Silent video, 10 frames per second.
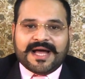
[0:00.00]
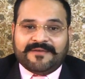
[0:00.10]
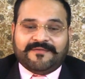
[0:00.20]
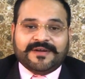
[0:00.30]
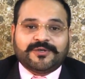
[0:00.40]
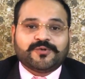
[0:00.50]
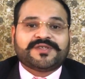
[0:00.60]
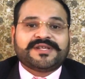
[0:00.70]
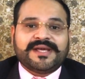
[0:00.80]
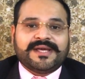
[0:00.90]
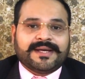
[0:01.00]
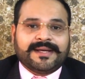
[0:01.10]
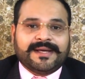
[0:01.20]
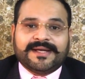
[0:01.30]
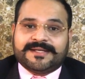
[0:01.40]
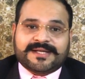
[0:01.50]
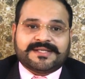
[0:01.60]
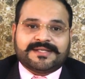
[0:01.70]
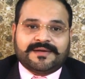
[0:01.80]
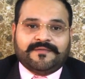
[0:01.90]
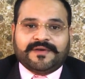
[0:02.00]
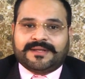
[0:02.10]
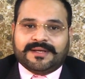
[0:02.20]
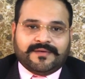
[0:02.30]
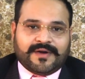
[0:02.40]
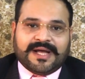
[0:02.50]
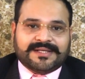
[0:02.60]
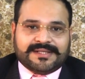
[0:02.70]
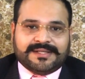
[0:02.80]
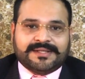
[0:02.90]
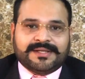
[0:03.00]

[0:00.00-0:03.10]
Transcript: effort to stay in touch with reality.